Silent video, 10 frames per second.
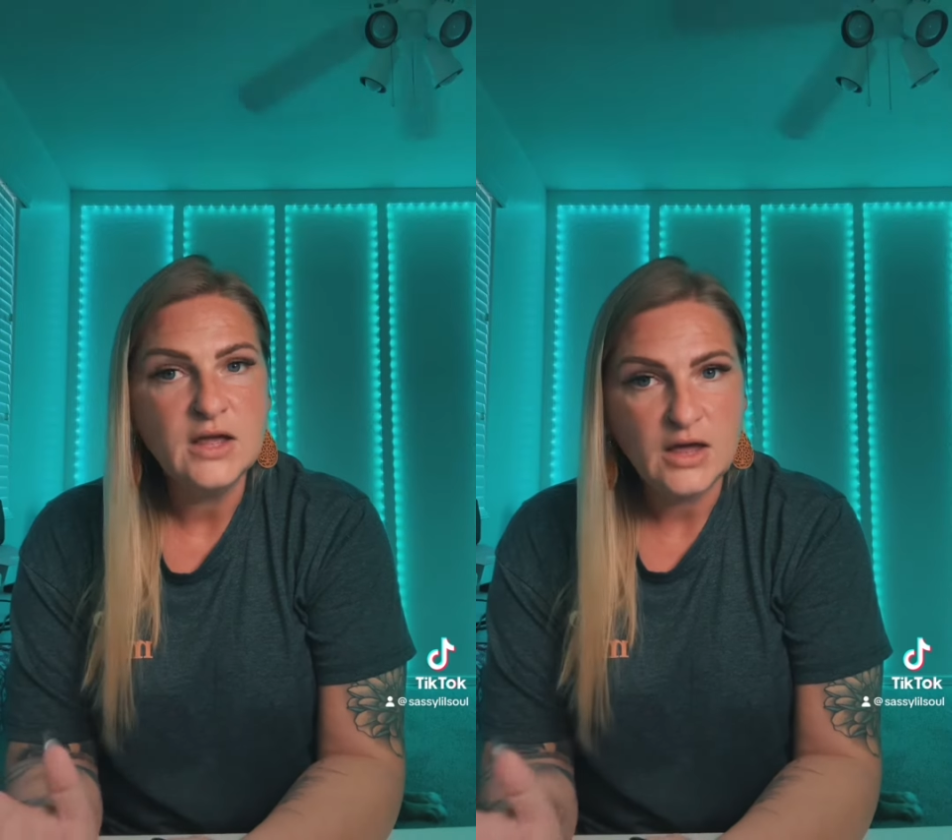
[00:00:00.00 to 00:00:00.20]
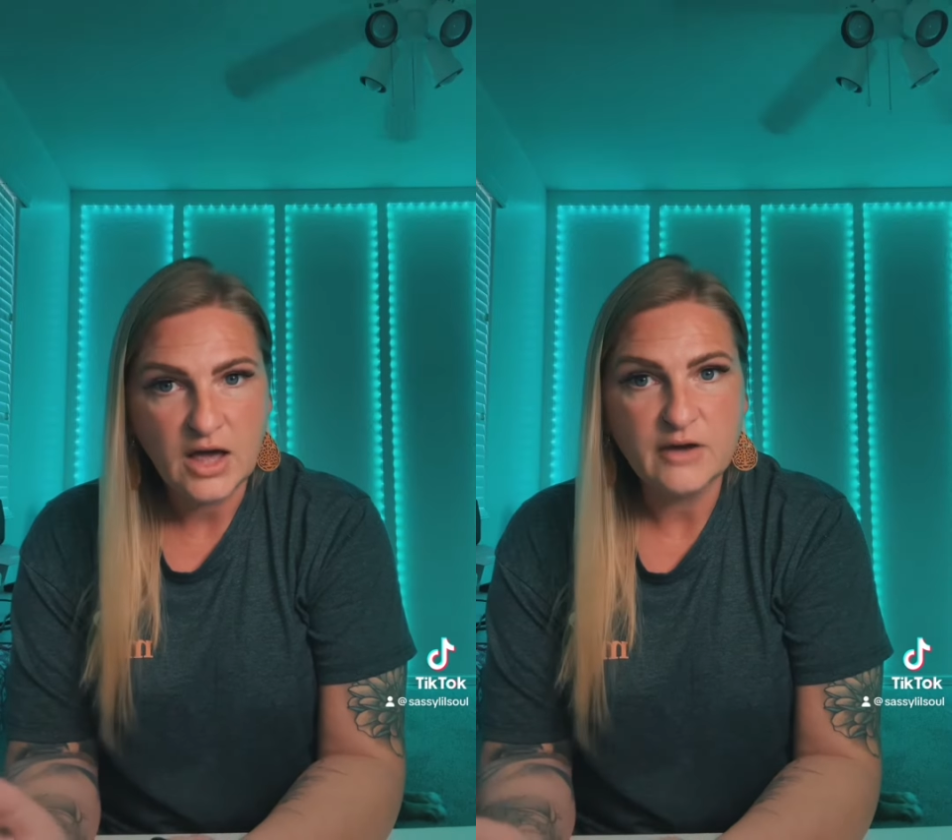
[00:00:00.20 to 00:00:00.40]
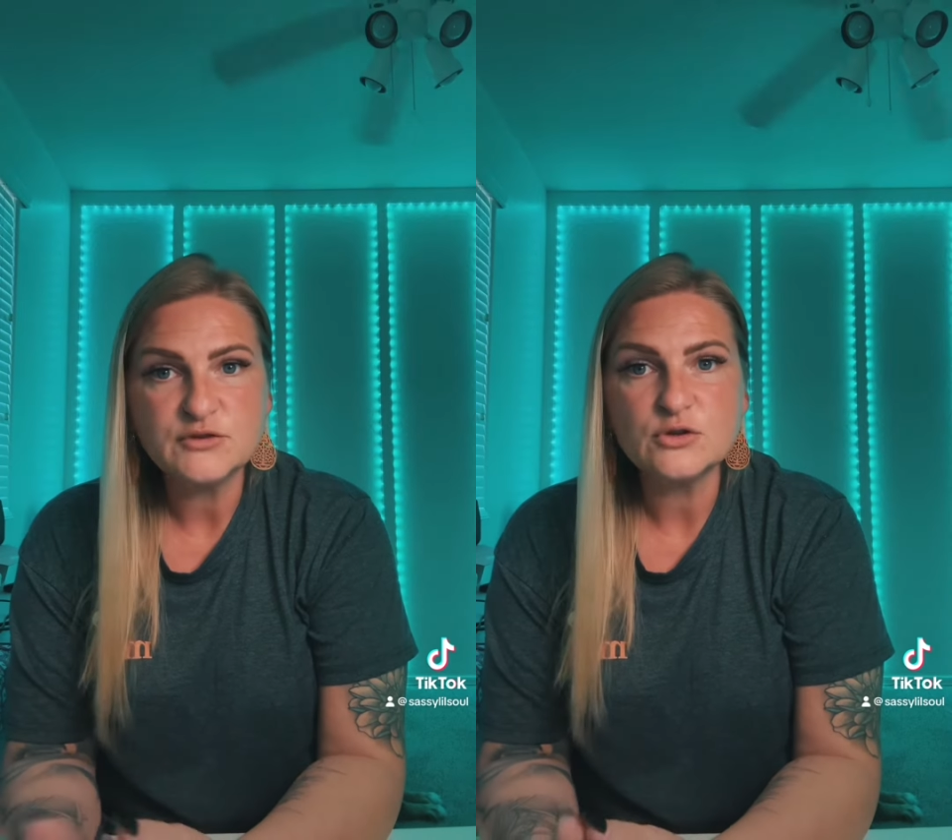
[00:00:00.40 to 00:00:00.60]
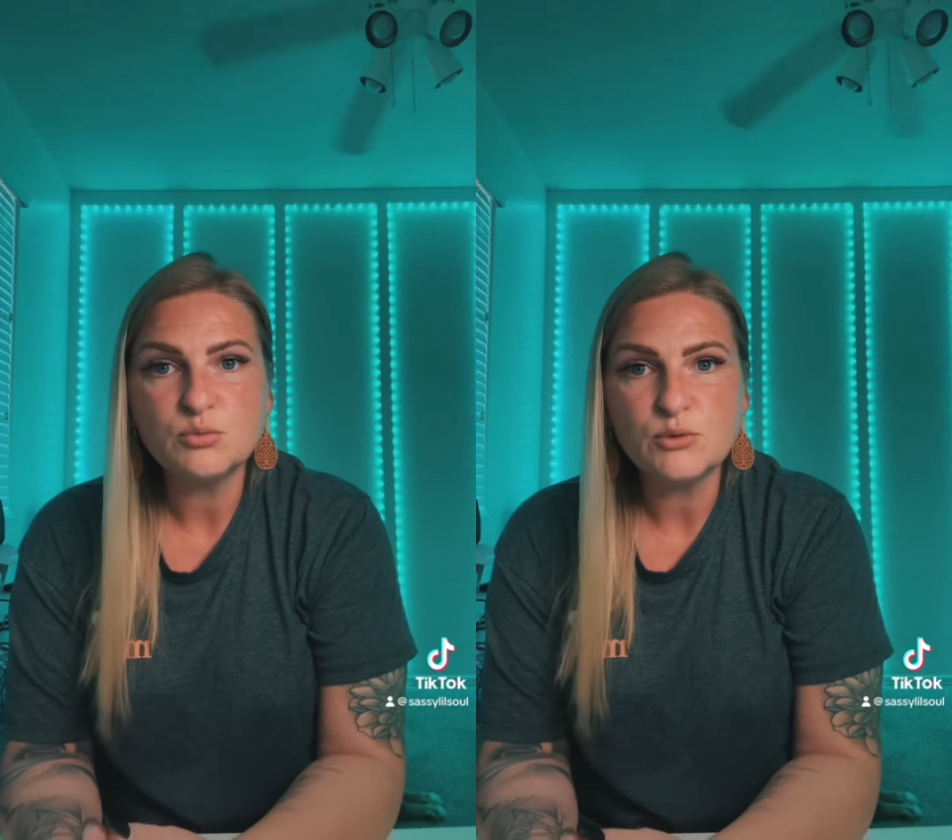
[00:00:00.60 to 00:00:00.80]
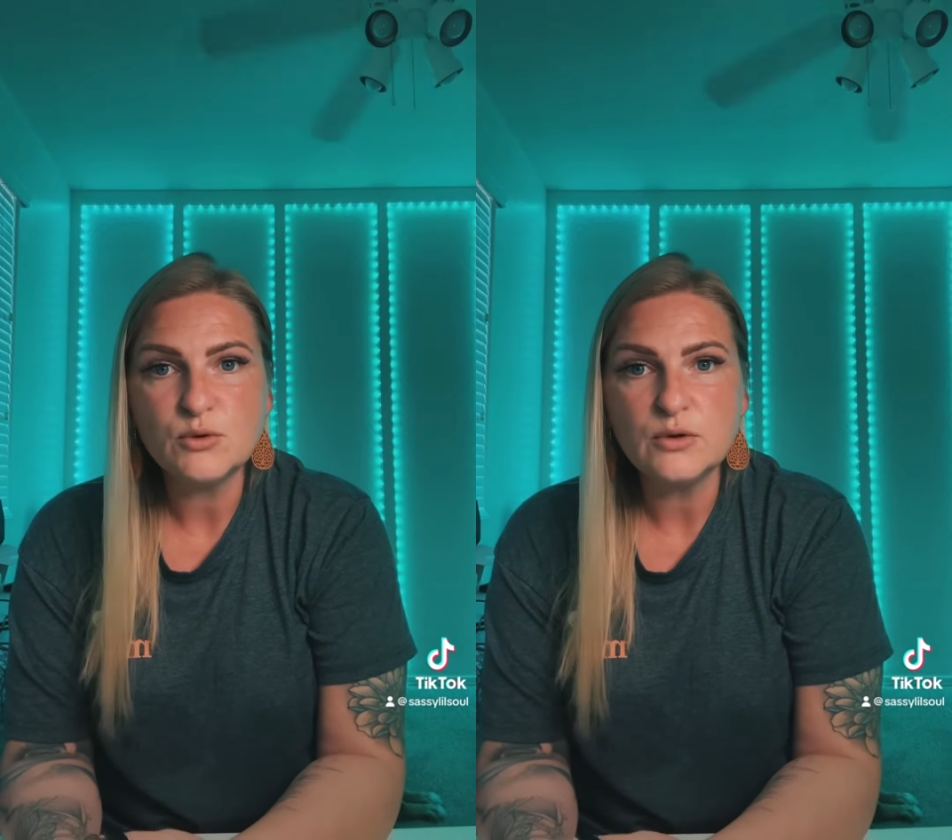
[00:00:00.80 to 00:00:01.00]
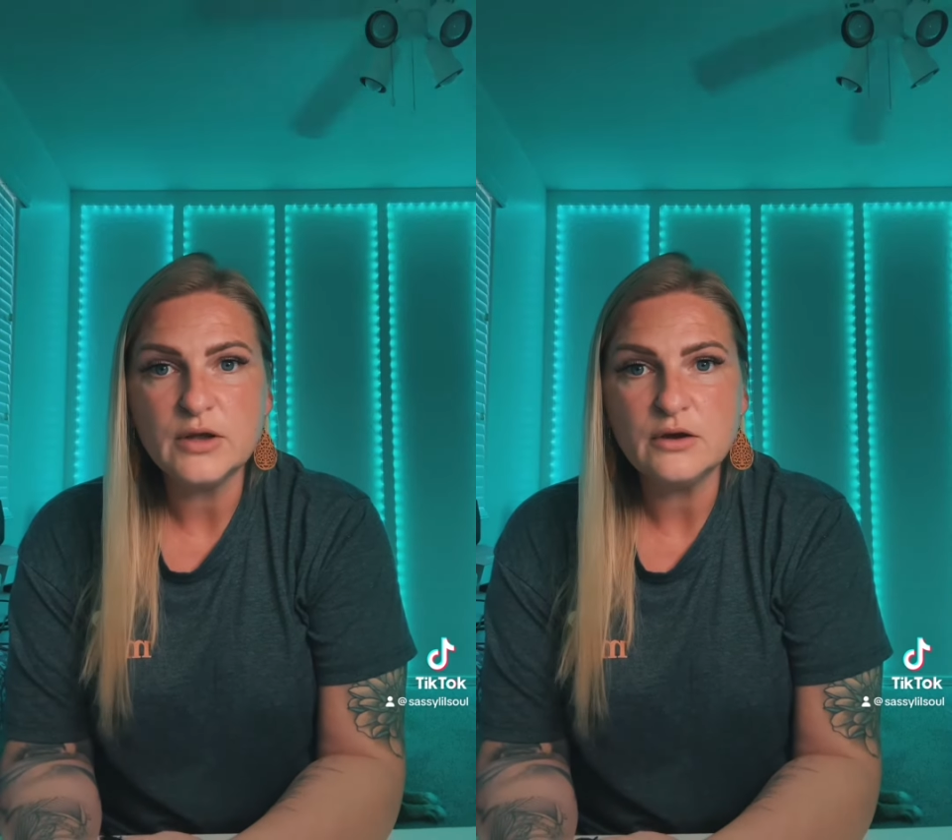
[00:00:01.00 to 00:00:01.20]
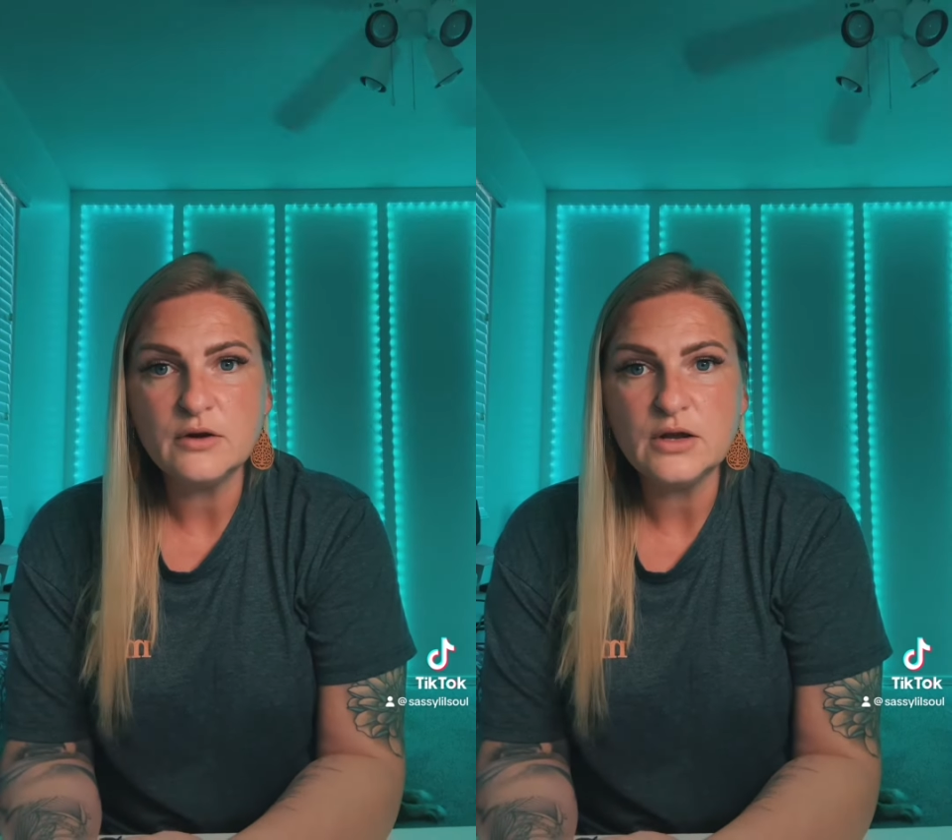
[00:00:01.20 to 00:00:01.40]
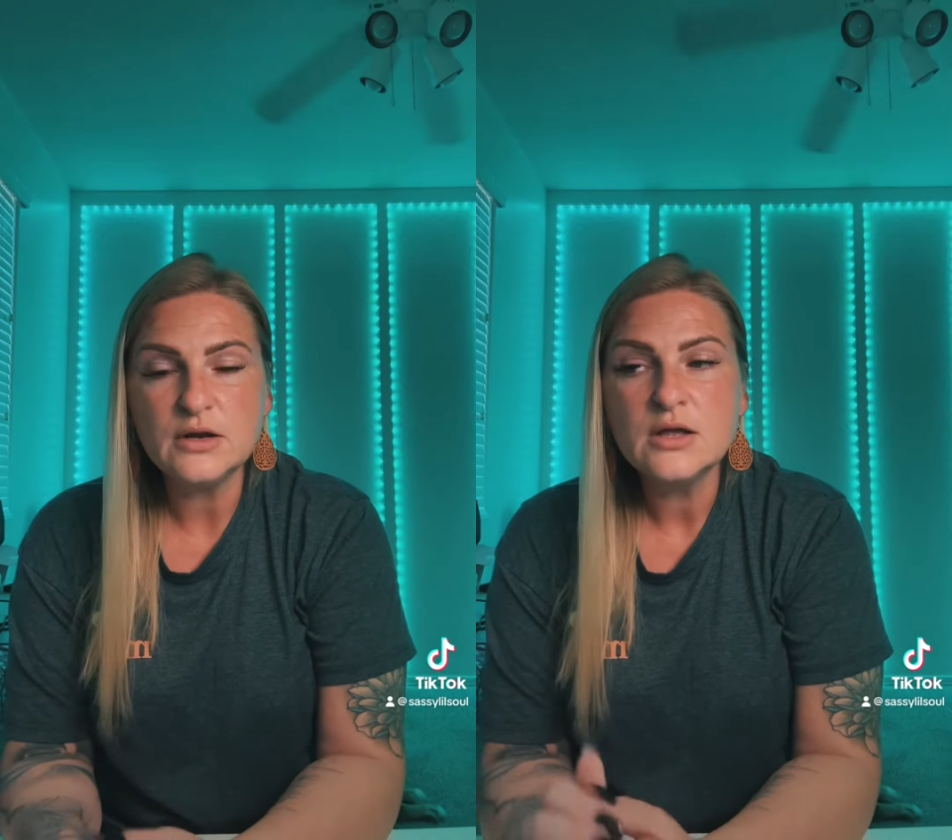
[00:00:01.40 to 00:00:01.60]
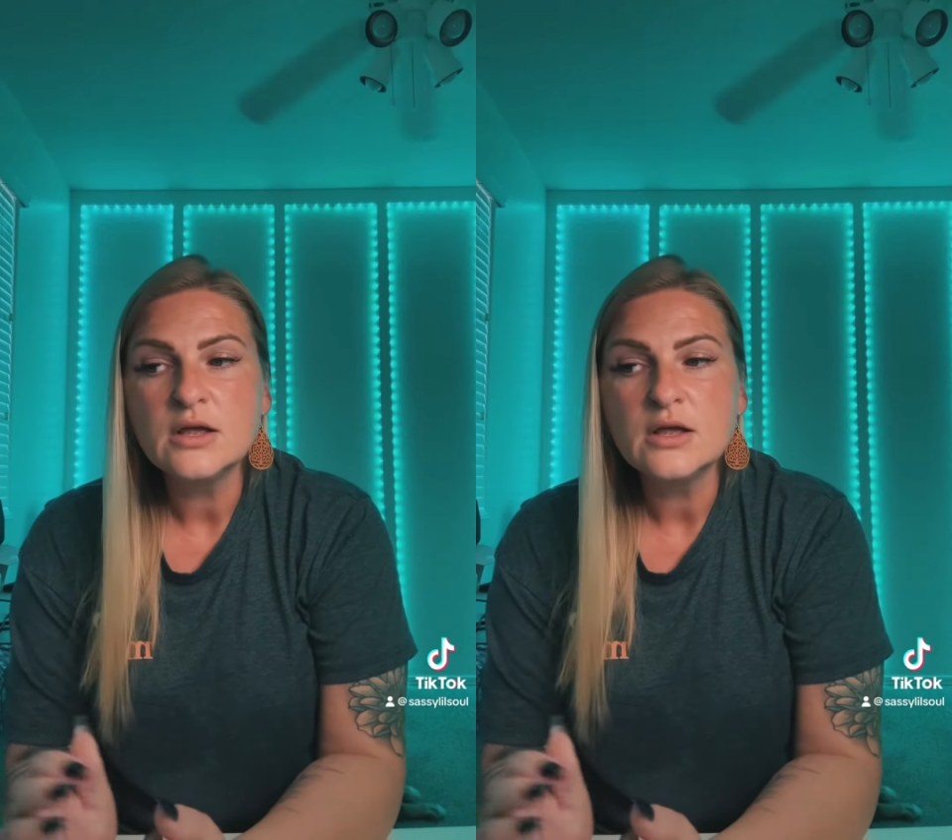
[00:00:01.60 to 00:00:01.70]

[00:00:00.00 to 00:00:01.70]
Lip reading: after the parole hearing,